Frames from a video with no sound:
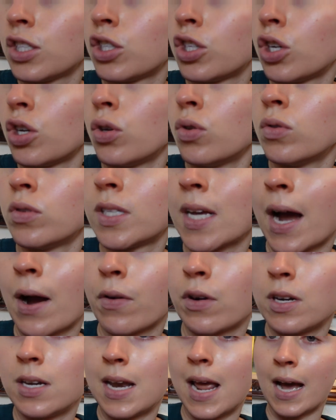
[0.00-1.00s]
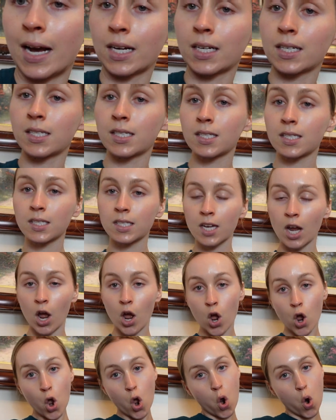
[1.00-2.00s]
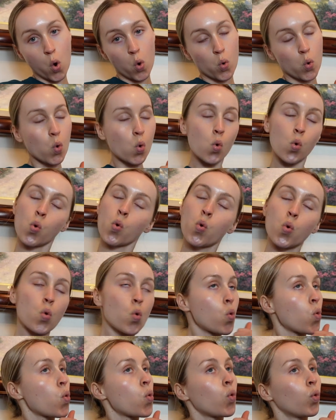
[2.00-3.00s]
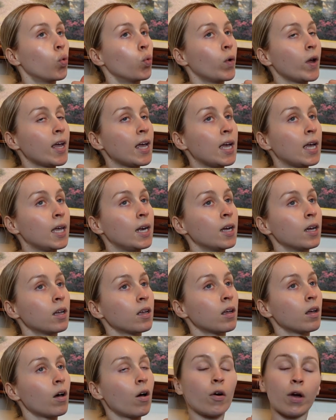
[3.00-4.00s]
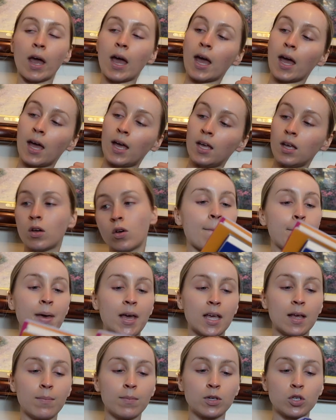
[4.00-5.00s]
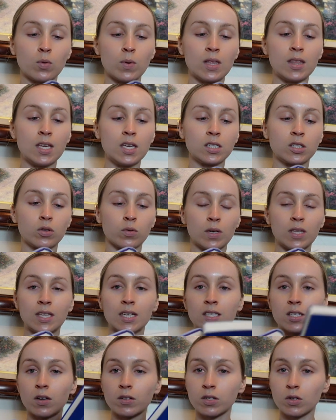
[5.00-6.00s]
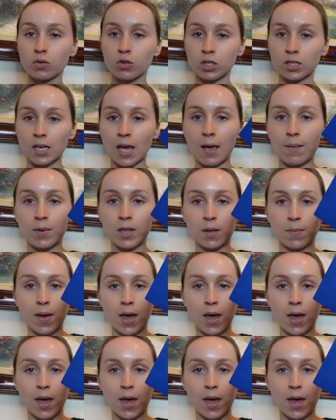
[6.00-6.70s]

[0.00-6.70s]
choose our next read. Okay, I'm picking between these 3. This also just came in the